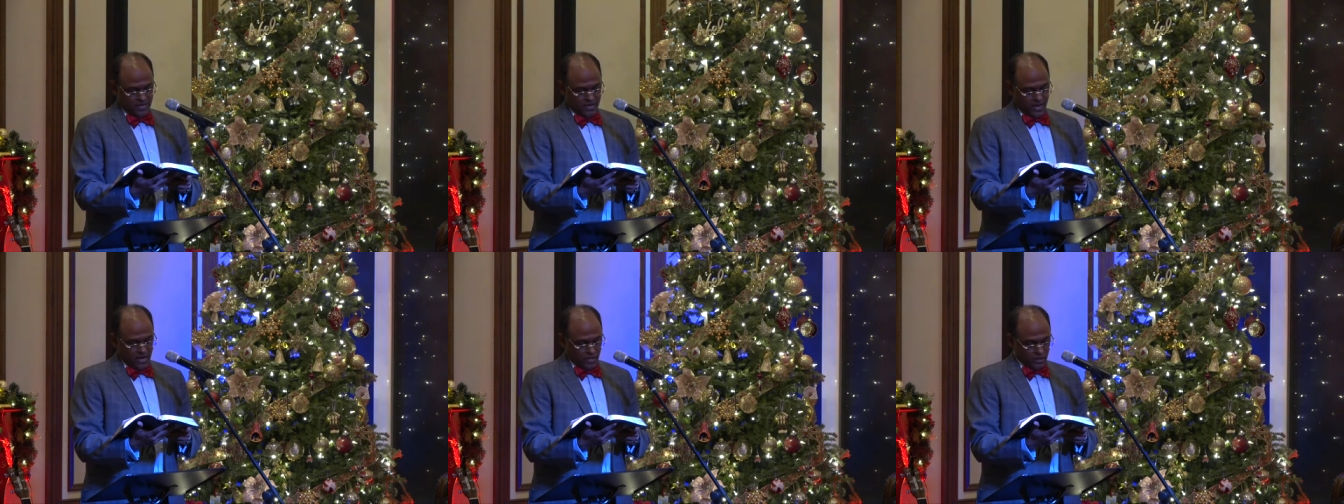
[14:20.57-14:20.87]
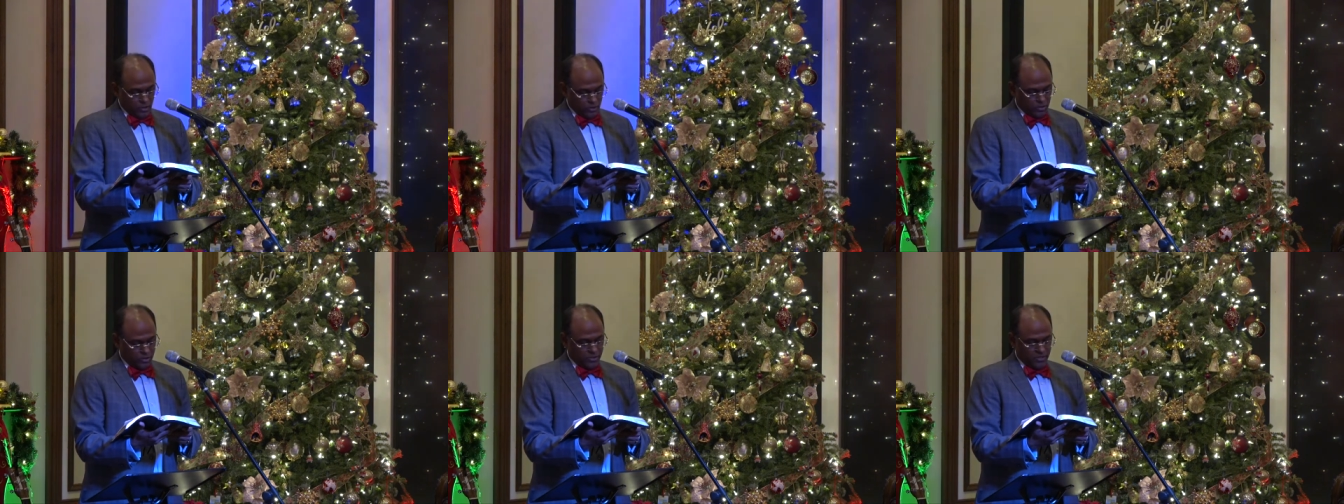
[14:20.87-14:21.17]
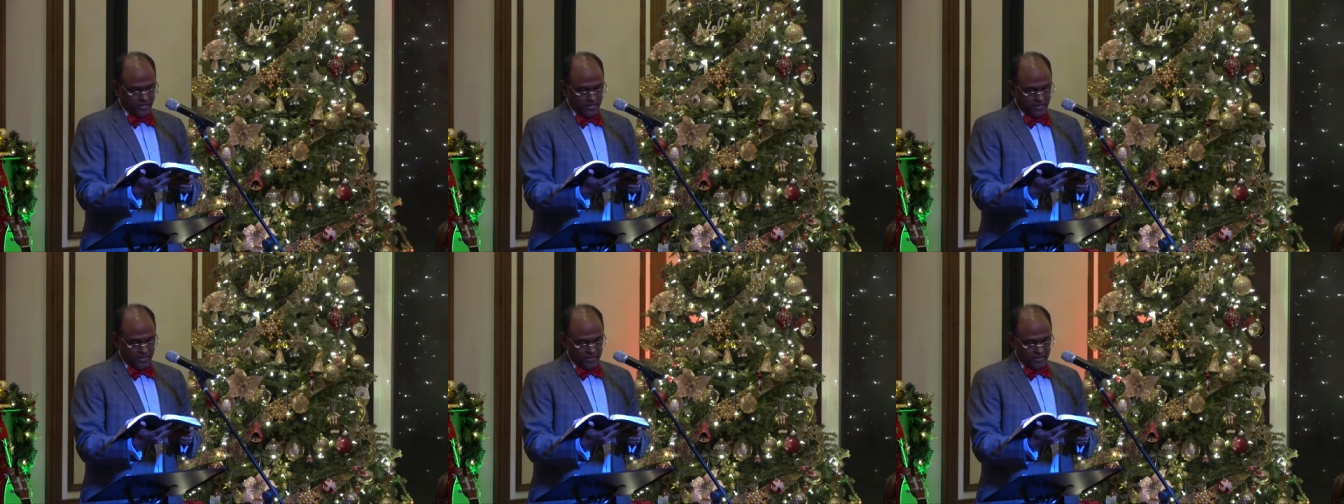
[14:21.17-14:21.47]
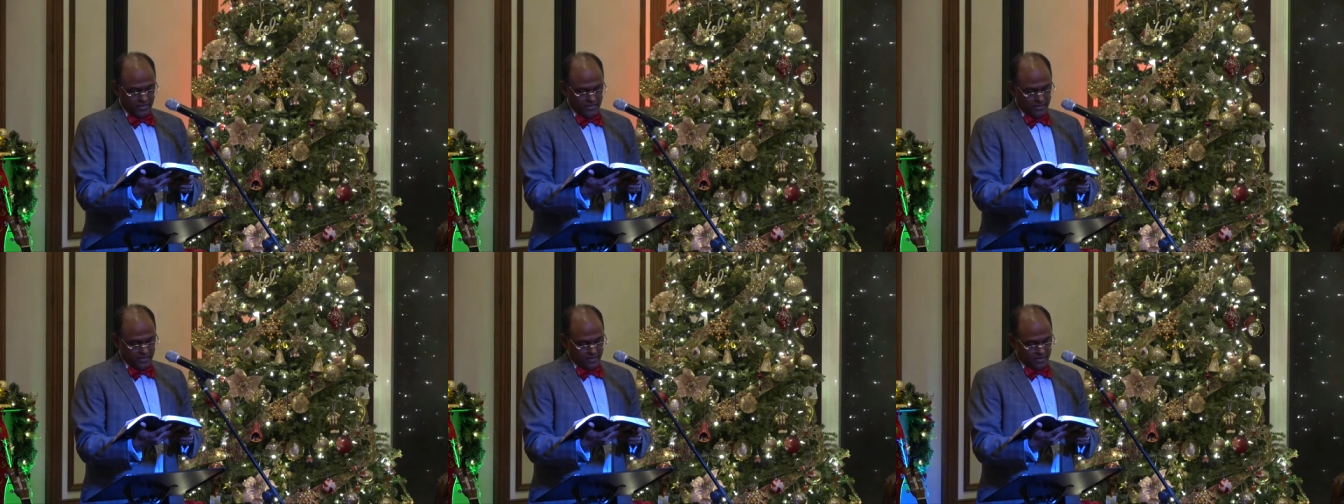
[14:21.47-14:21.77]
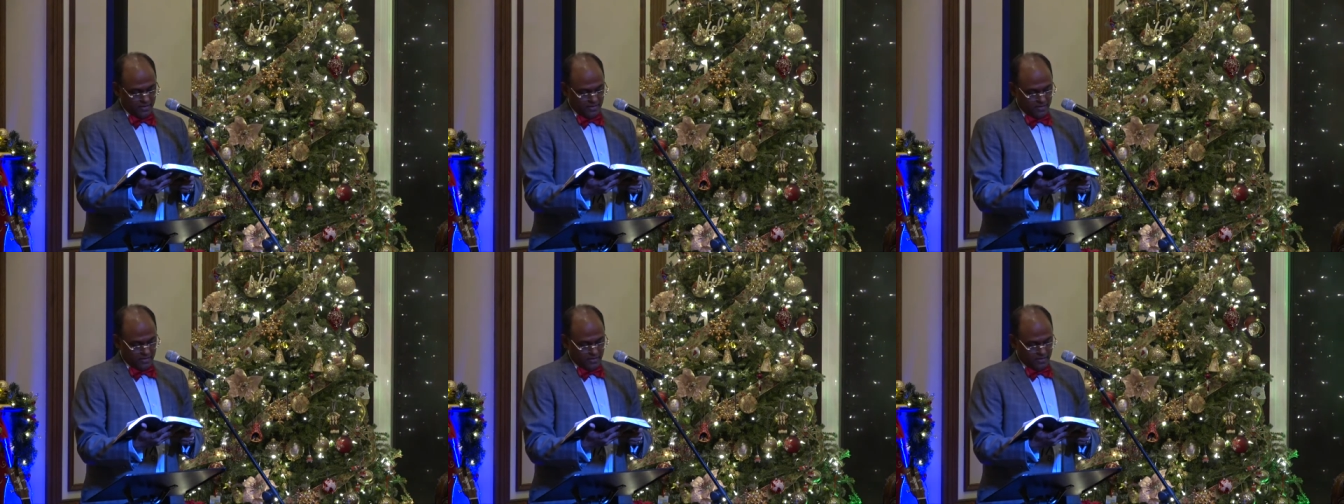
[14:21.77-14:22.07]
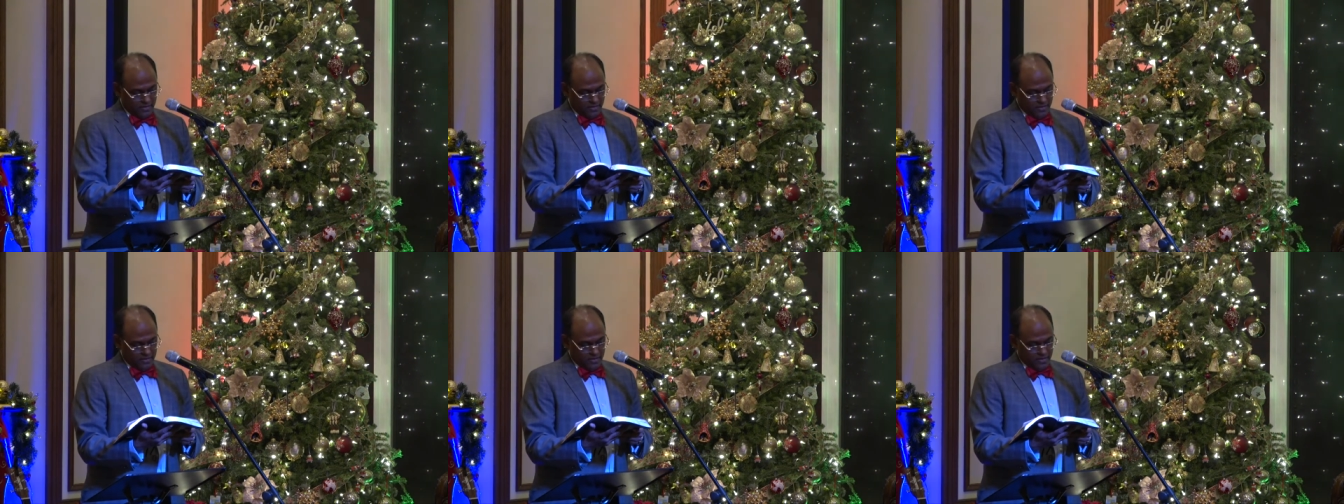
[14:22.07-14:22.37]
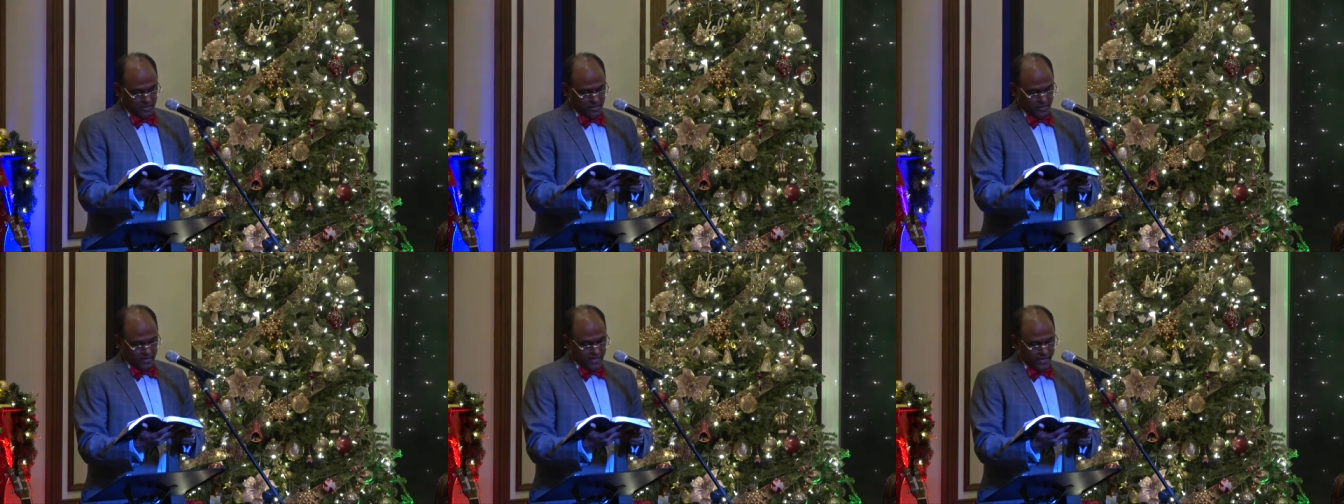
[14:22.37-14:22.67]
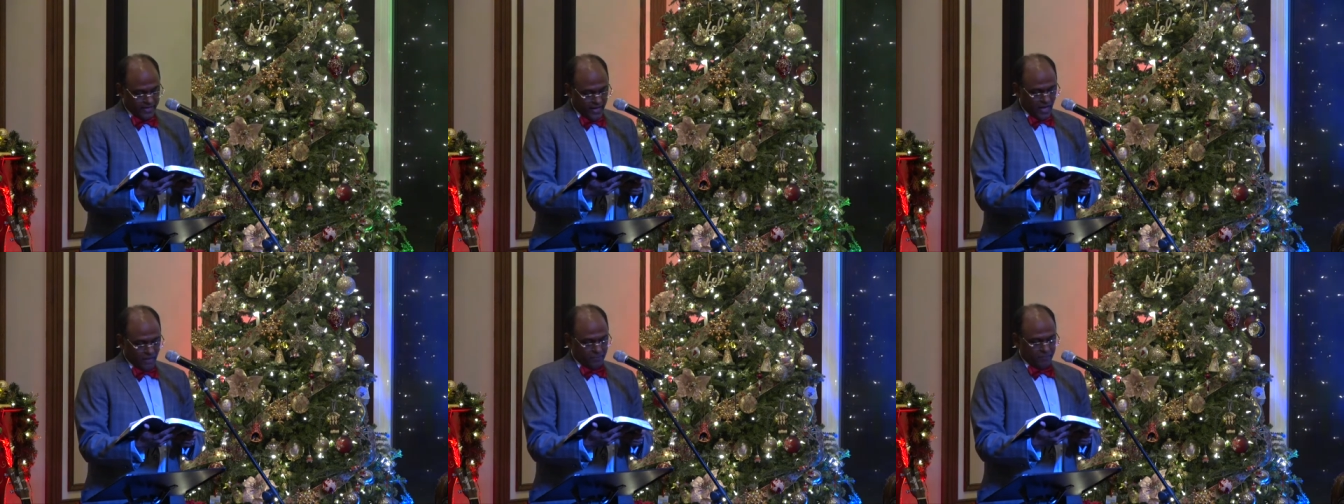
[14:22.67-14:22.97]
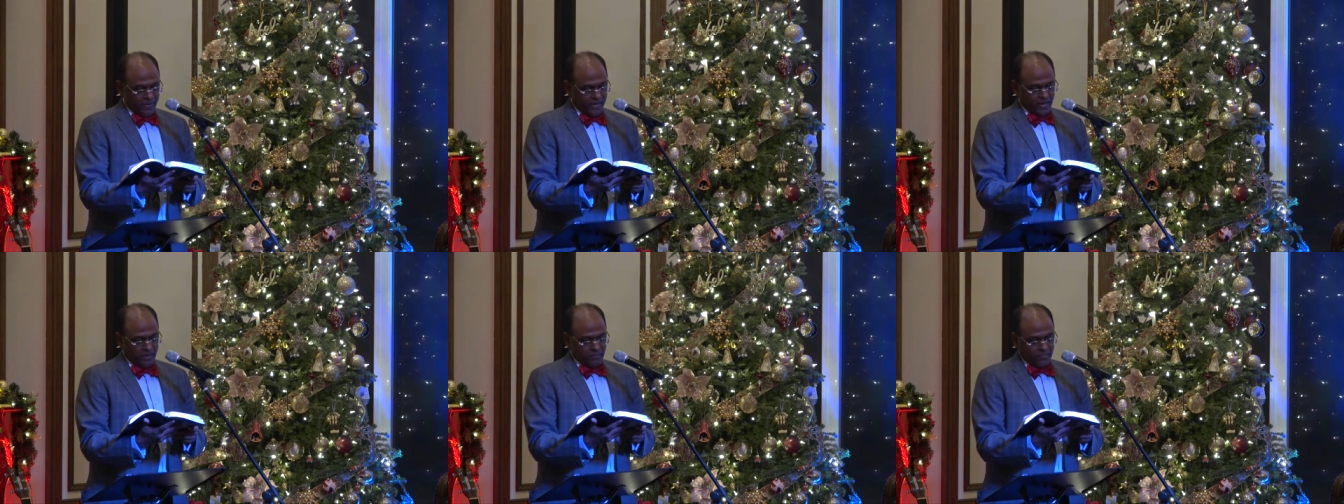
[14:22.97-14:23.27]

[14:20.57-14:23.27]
A good tree cannot bear